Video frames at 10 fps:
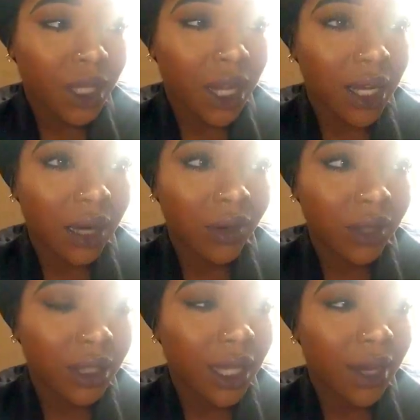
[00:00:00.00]
And I
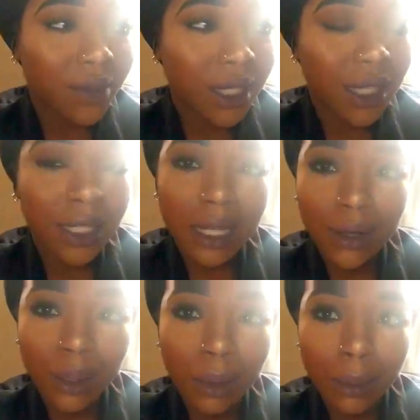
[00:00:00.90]
really have to get
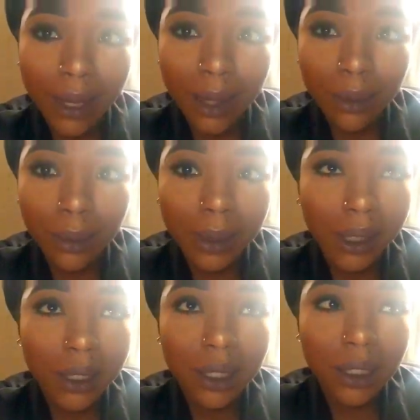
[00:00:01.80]
down in my Bible
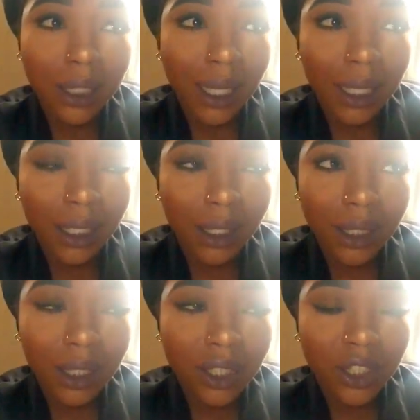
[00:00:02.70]
because it's like,
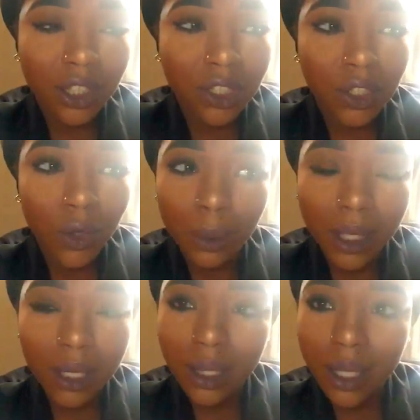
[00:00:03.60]
it's just so
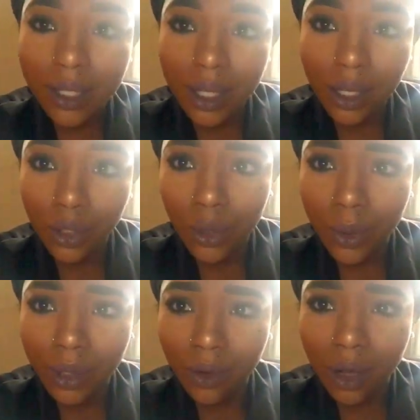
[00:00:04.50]
many things that are
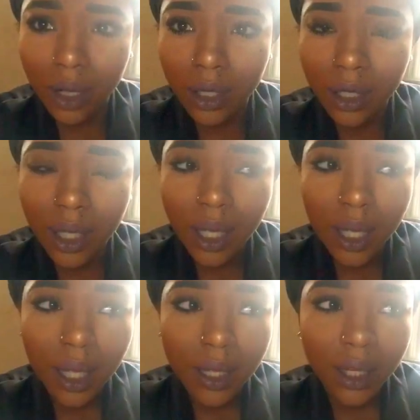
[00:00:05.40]
going wrong
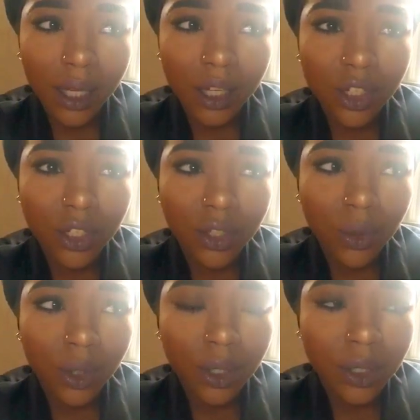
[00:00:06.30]
that I just
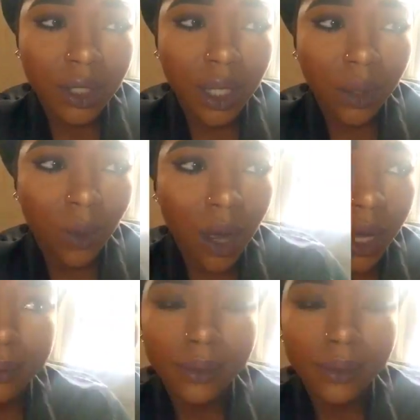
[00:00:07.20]
don't understand why.